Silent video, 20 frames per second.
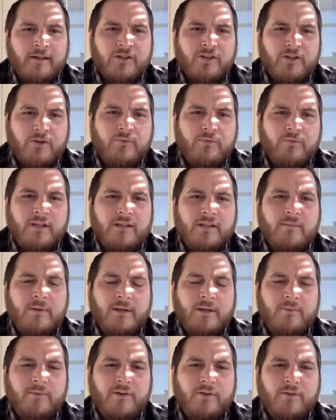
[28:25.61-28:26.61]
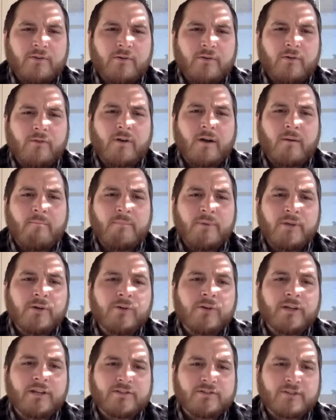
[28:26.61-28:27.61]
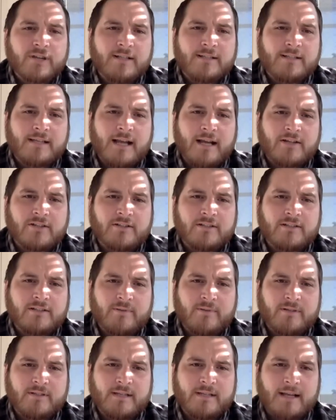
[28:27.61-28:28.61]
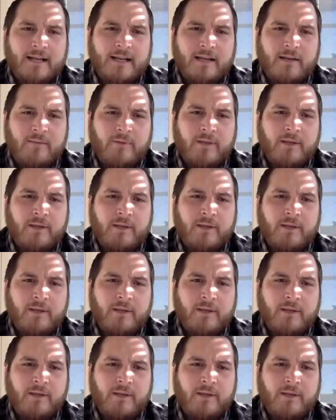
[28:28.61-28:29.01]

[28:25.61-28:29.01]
you need to be able to do over 1 million transactions per second,